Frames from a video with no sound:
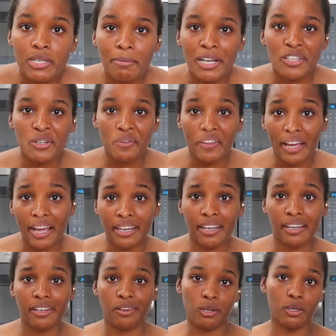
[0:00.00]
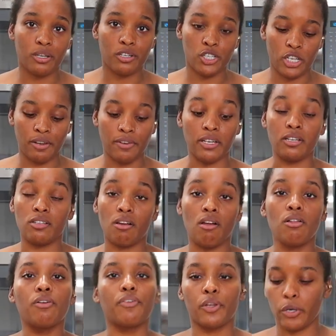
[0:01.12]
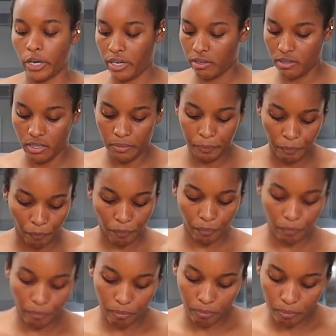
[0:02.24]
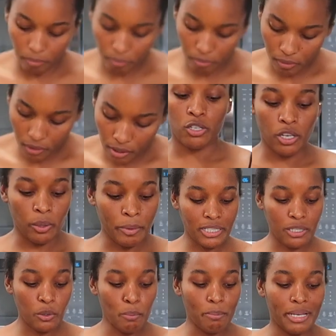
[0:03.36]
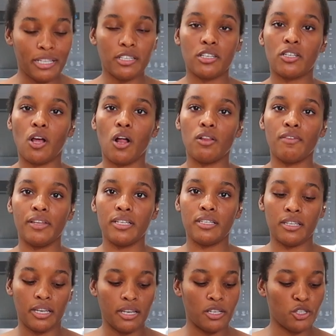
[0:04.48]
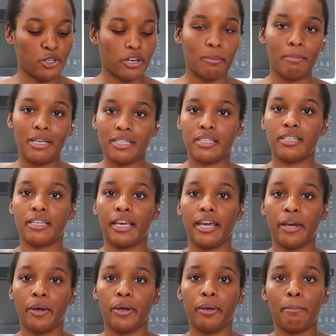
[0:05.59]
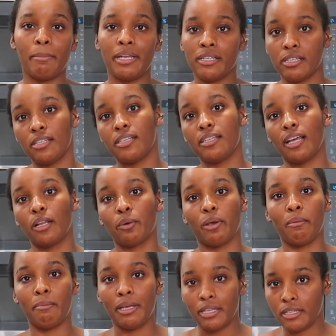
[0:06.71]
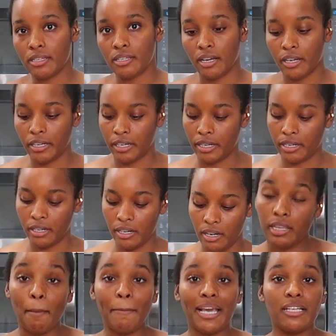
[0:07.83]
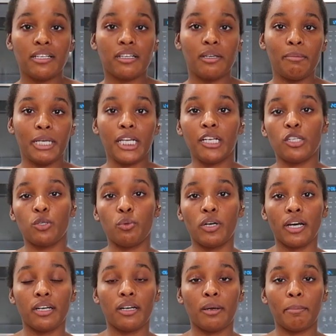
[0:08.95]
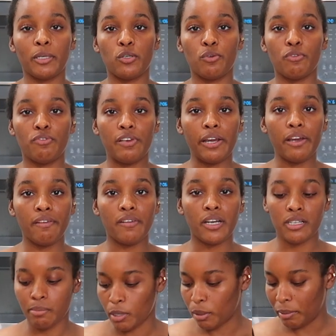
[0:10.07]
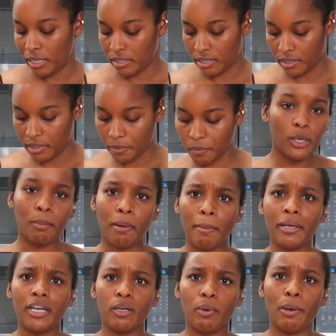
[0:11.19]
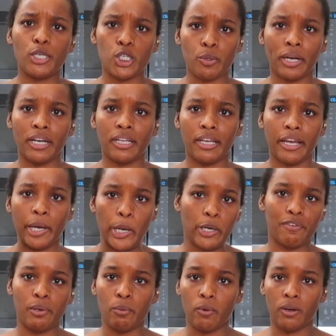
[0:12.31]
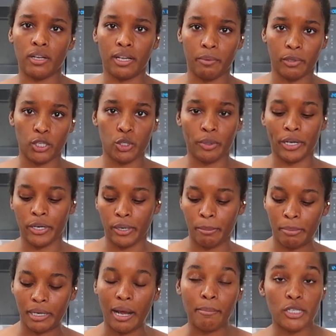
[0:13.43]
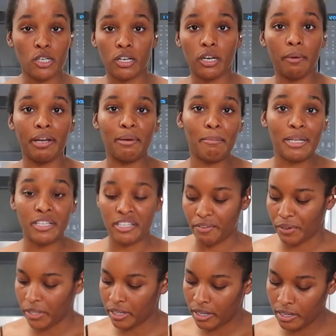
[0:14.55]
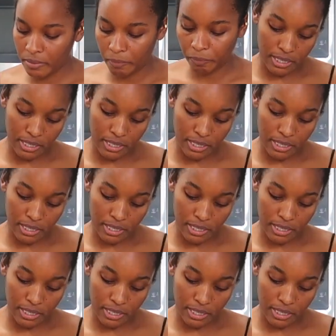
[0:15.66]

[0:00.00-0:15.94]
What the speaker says: time I do that, I get the shavings all over the ground. So you to mince all of these things. You're gonna mince the carrot, mince the celery, mince the onion. And that basically means to cut it up into very, very small pieces. You could probably get away with shredding the carrot if you want, like with a shredder, but I'm just gonna go ahead and mince everything.